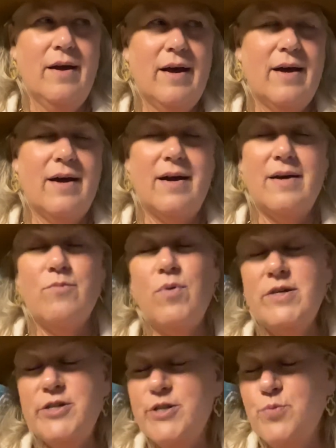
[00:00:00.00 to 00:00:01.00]
uh, well,
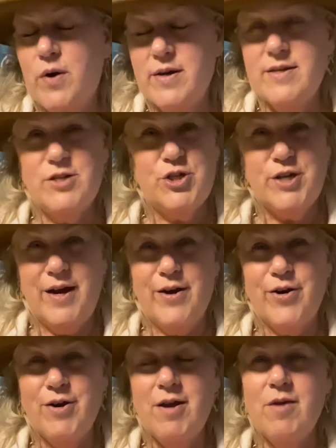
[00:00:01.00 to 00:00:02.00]
just wanted to
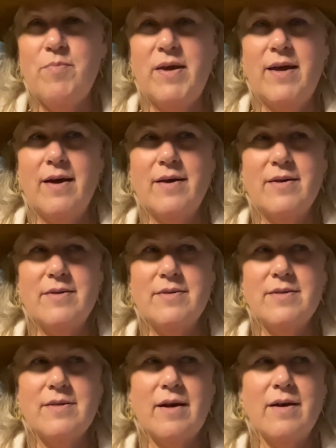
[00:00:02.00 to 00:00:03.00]
share
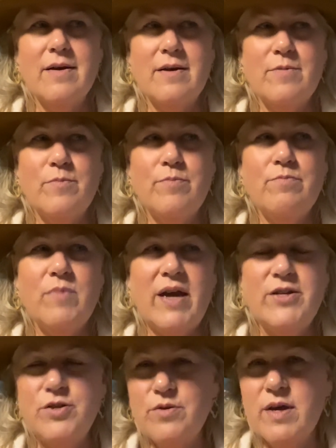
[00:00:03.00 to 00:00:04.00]
because um, I
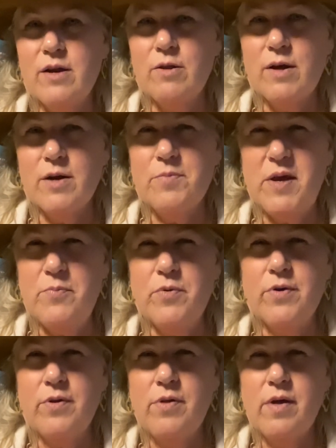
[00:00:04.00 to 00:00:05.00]
do get a lot of
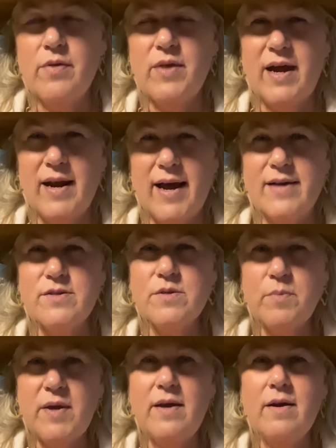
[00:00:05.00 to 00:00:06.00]
people that ask
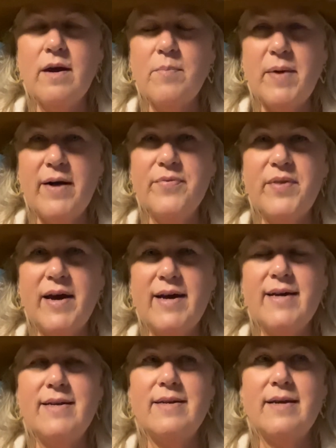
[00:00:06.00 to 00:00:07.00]
me about
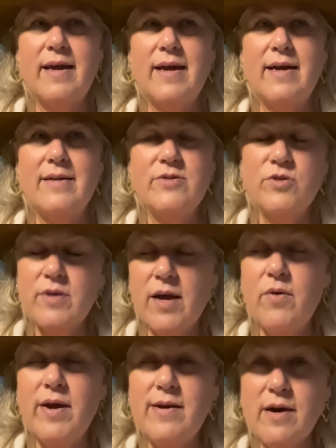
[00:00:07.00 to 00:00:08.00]
that, and so
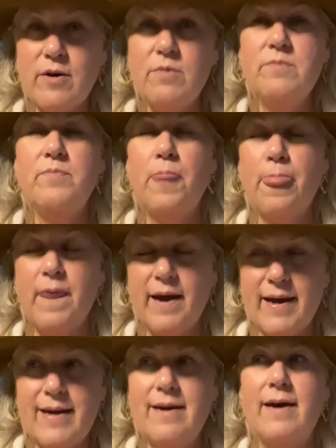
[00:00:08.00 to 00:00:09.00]
now I know
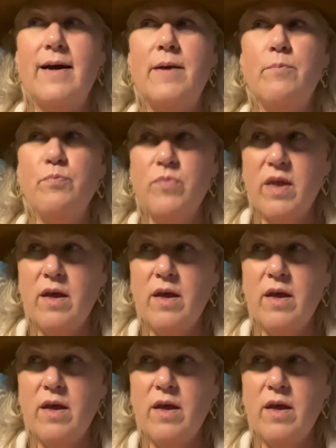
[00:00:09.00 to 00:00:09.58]
that I'm